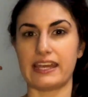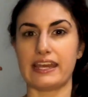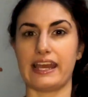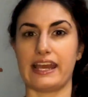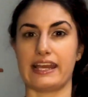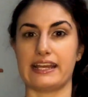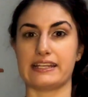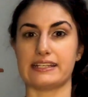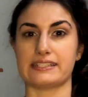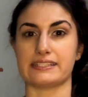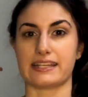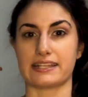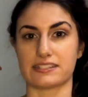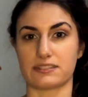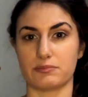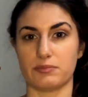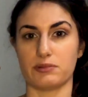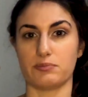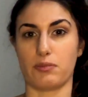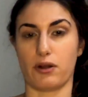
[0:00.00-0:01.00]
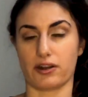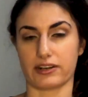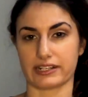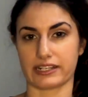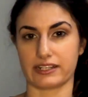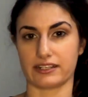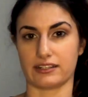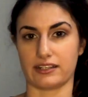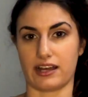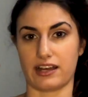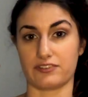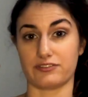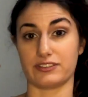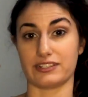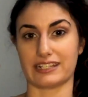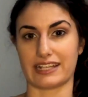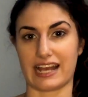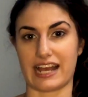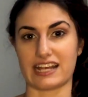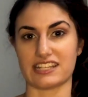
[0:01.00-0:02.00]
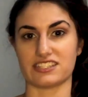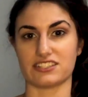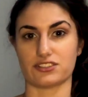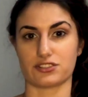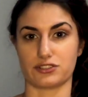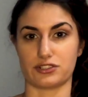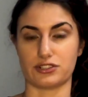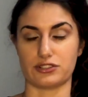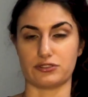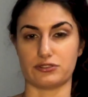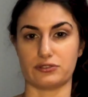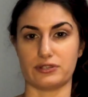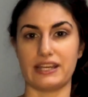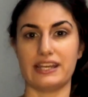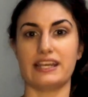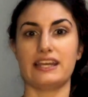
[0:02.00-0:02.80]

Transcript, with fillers: a sizable parking lot for the cast and crew,